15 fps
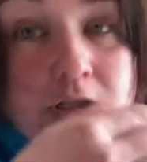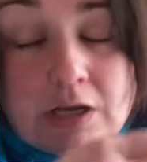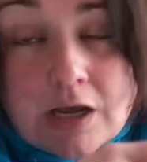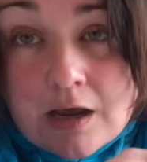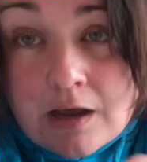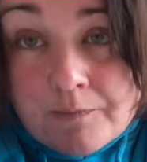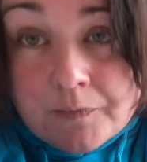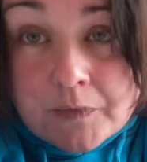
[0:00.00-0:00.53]

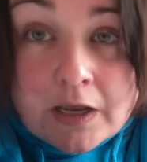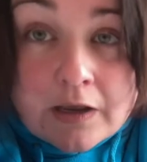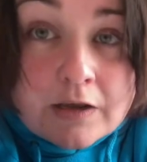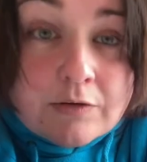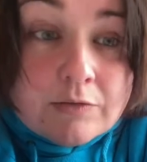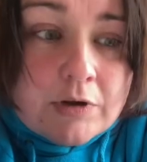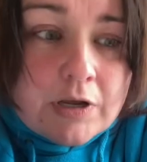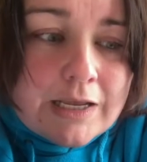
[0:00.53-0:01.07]
I
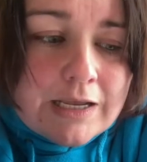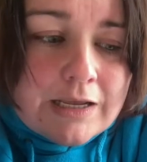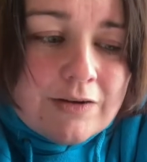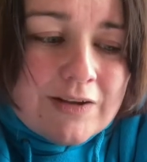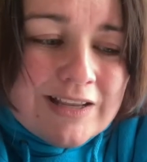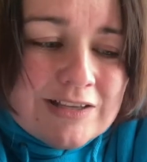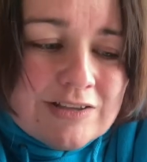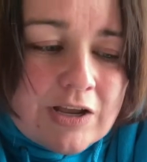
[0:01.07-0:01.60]

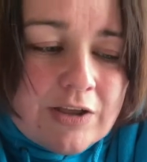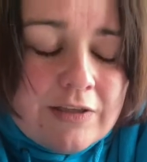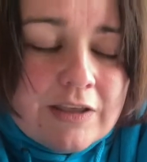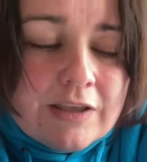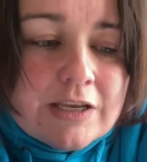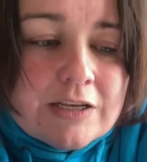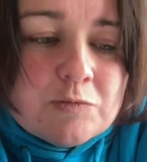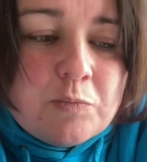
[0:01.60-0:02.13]

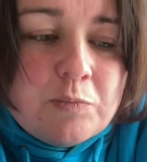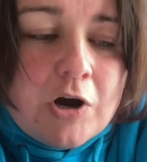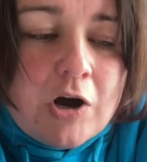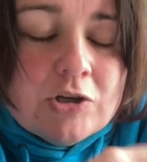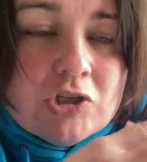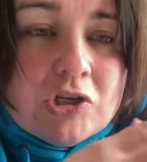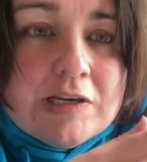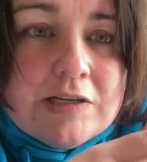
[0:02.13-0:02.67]
think it's
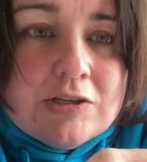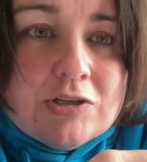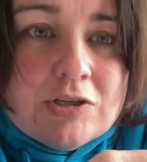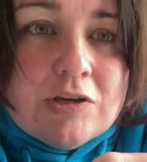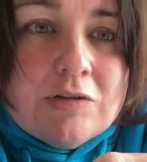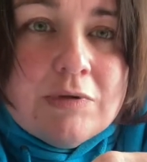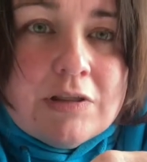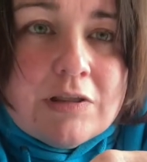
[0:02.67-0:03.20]
partially to
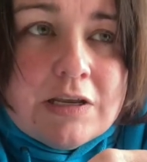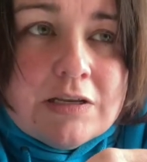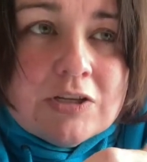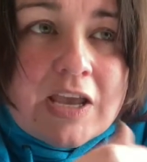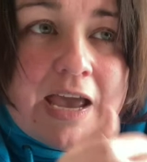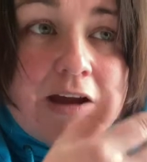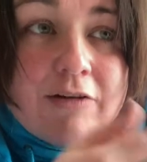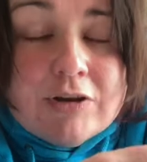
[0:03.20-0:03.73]
do with his
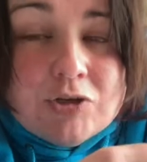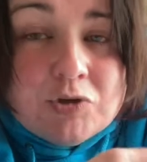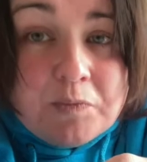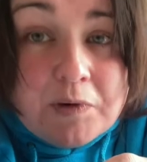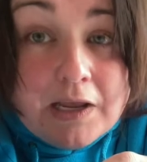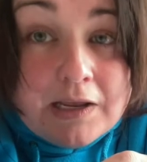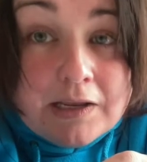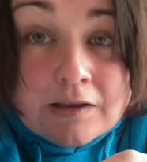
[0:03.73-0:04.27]
carriage
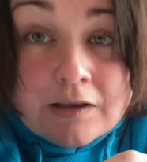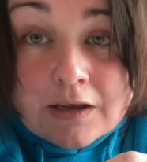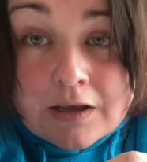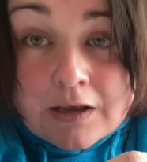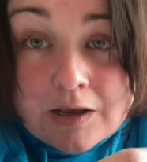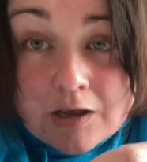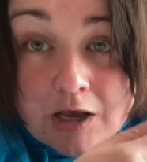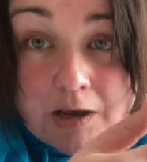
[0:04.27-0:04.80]
being
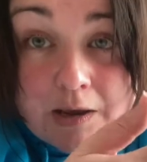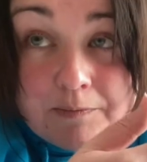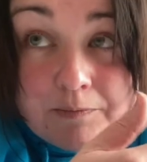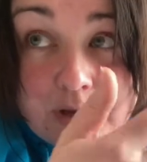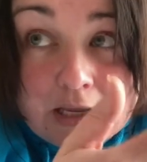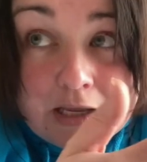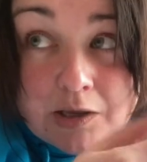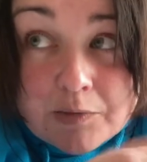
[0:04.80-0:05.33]

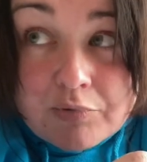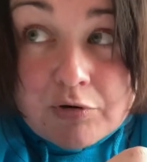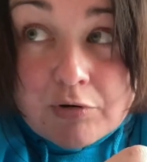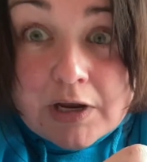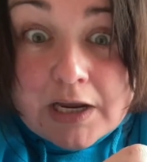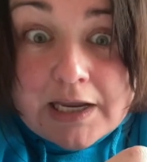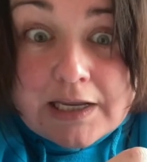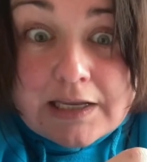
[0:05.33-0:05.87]
a
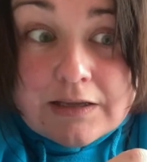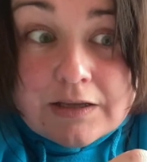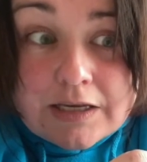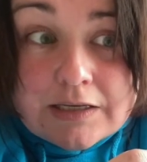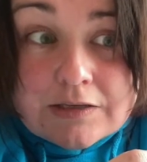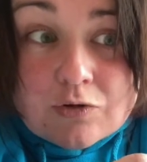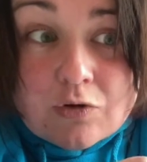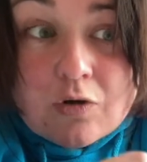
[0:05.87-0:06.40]
pre.
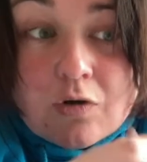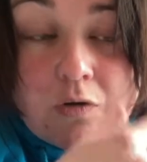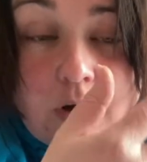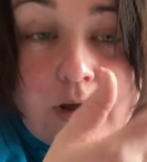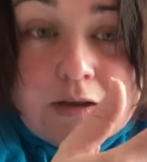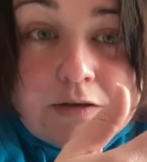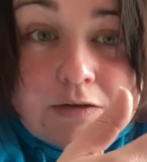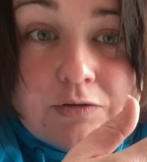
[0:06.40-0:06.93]
He's got
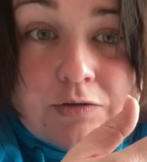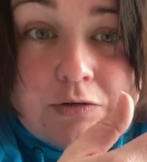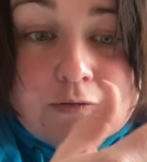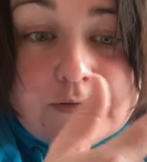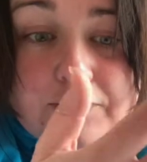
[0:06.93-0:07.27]
quite a sort of